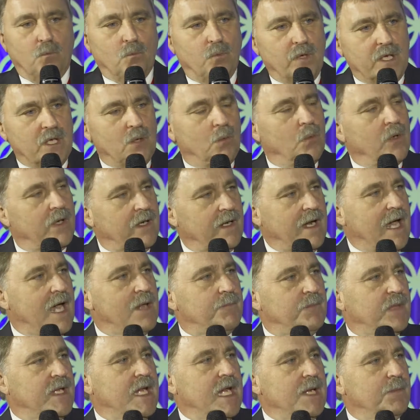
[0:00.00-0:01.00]
we would
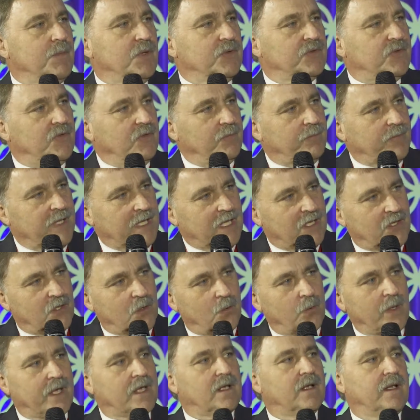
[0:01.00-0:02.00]
not be able to be
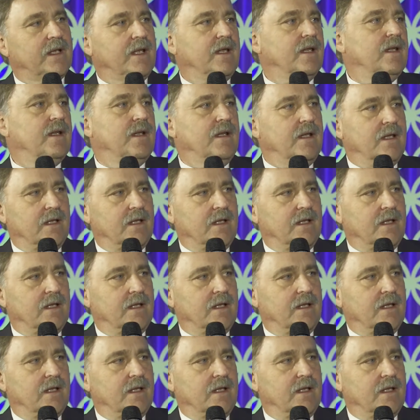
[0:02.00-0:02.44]
quickly.